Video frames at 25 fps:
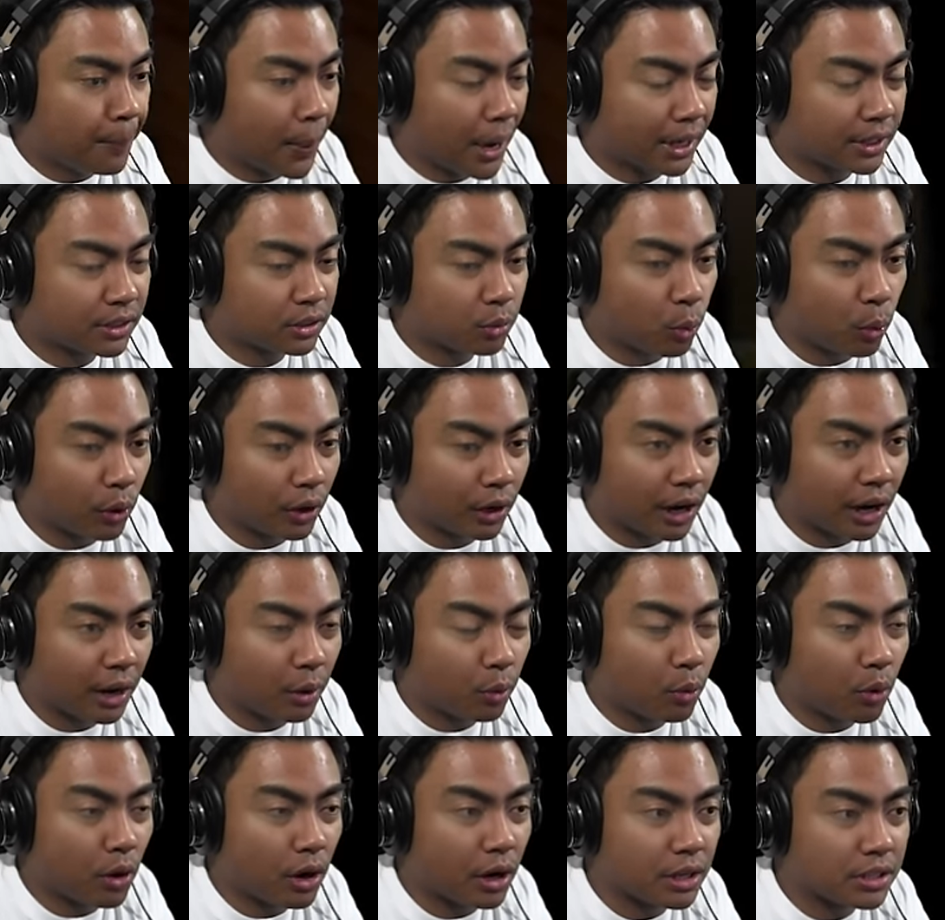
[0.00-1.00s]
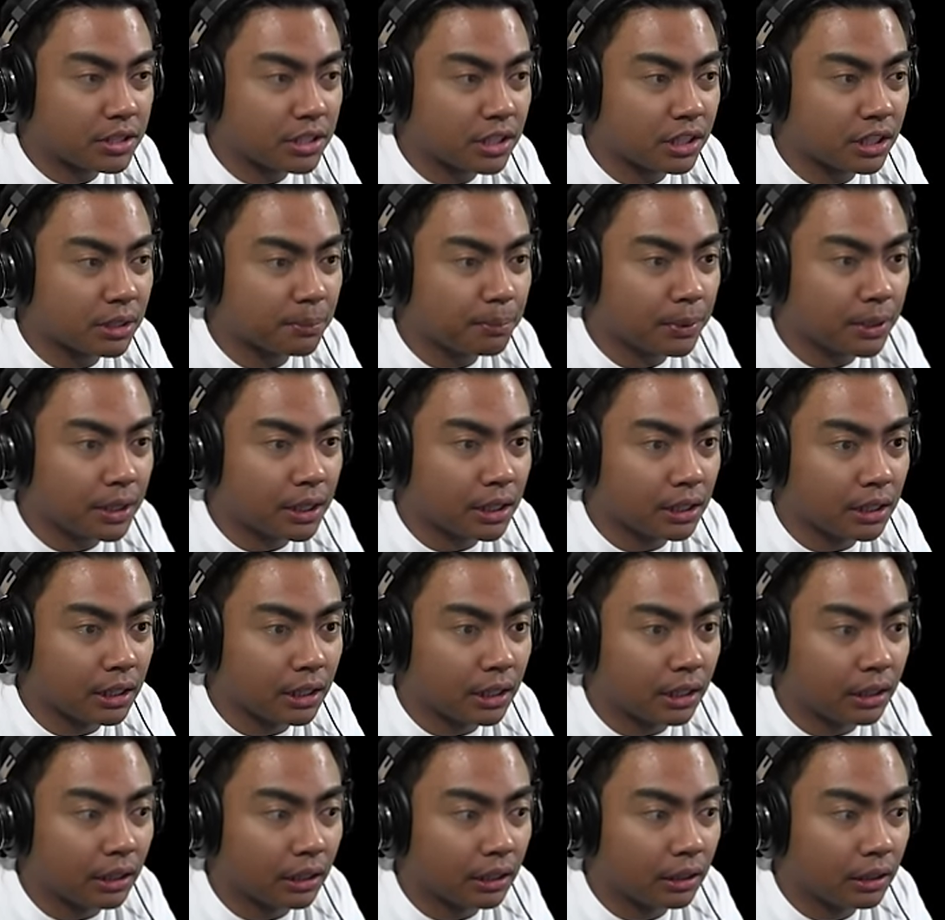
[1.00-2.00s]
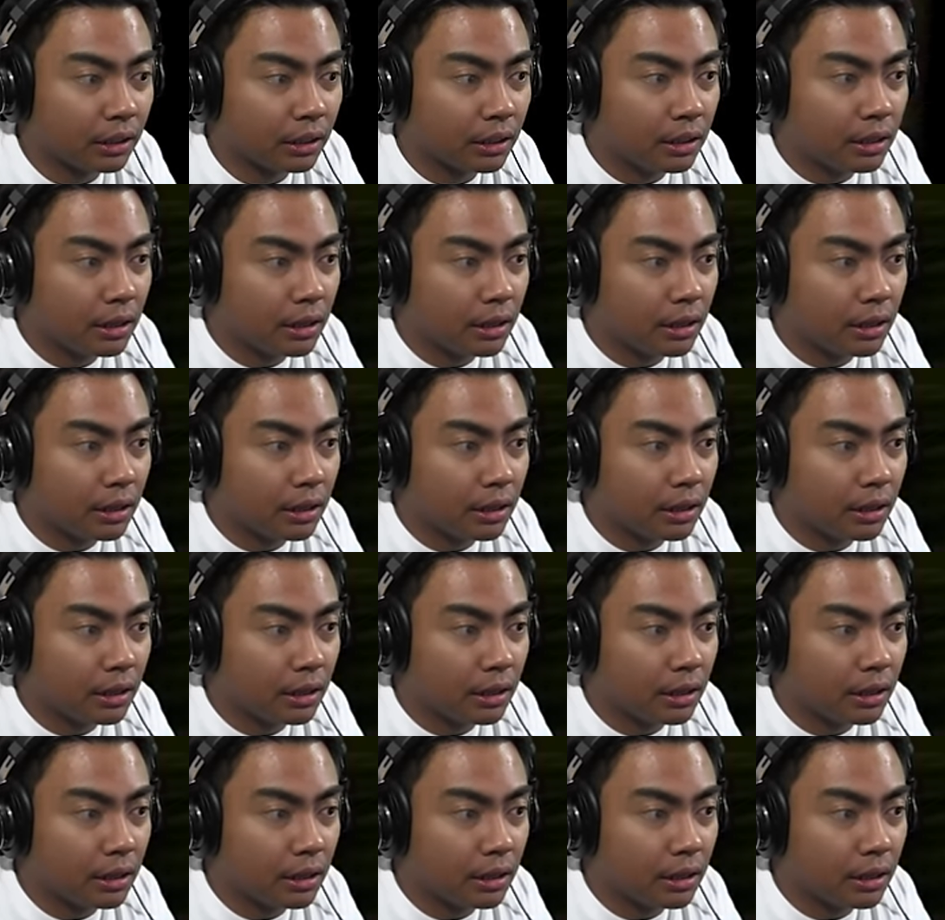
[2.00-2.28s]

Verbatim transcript: Back where I was in the beginning.